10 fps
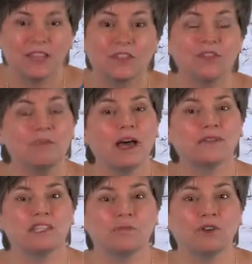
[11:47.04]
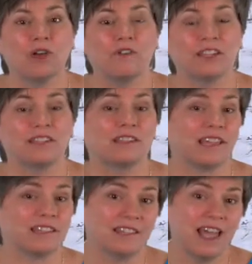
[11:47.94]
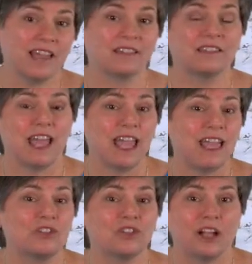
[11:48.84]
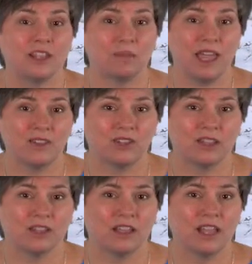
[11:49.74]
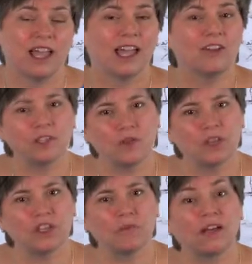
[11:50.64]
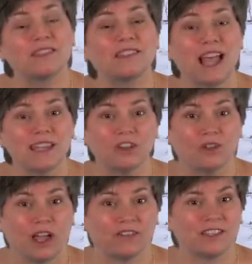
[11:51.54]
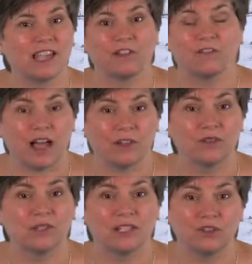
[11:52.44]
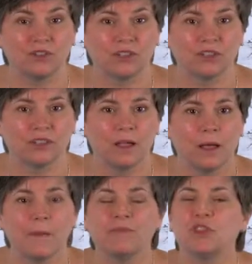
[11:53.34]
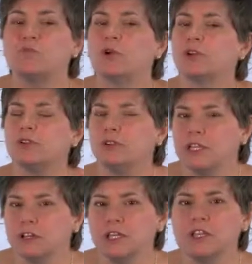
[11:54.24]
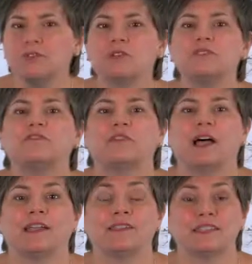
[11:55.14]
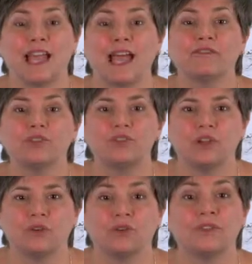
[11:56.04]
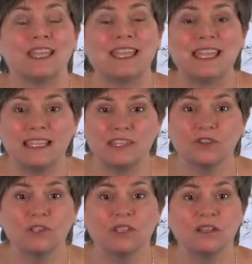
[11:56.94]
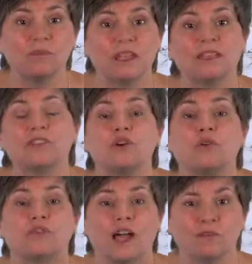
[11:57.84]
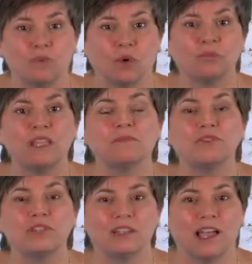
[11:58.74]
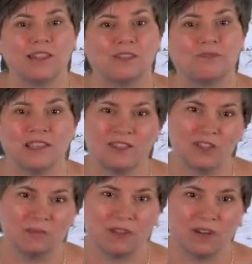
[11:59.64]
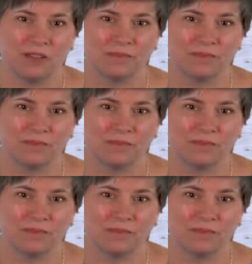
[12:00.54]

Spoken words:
Think about demographics like sex, age, and occupation. And also think about psychographics like values and interests. The more clearly you can define this average donor, the easier it's going to be to go find more people just like them in the community.